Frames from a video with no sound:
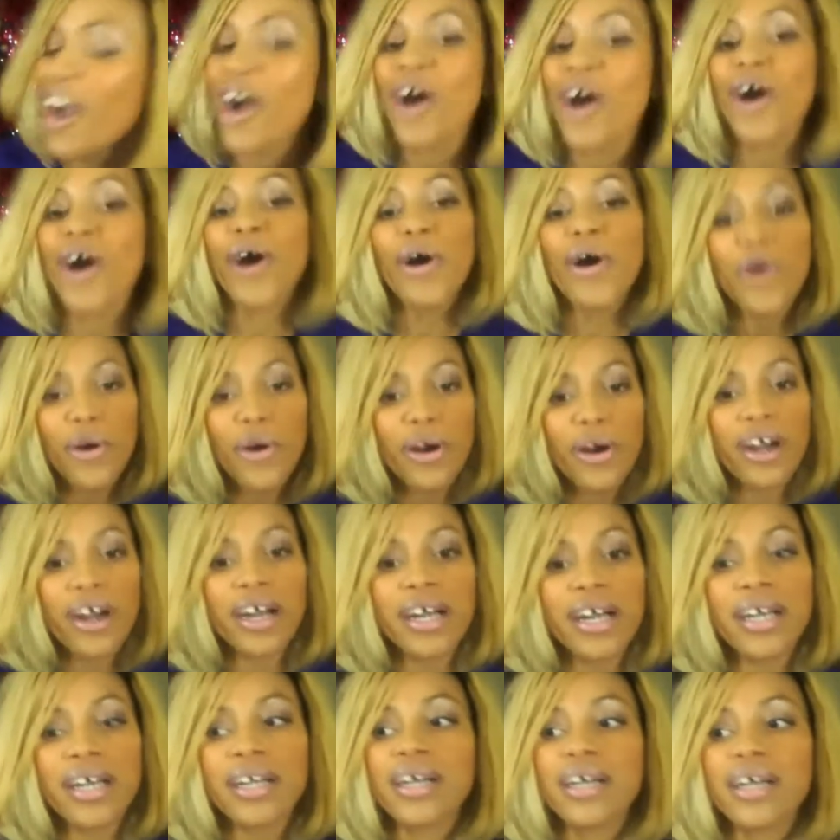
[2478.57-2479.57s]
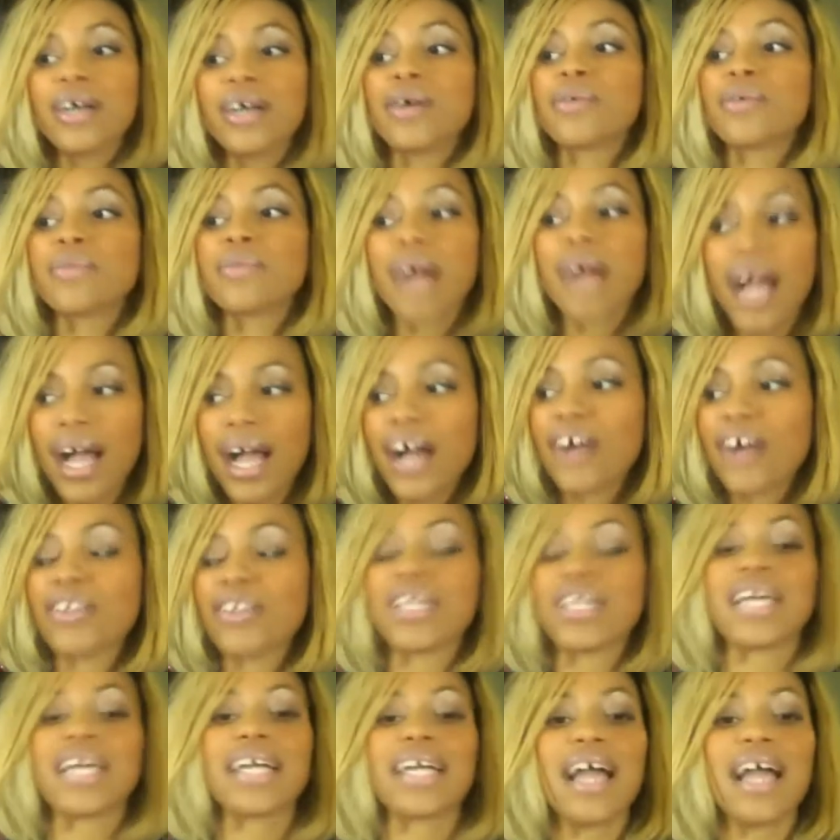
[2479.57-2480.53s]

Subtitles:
Or, wow, like,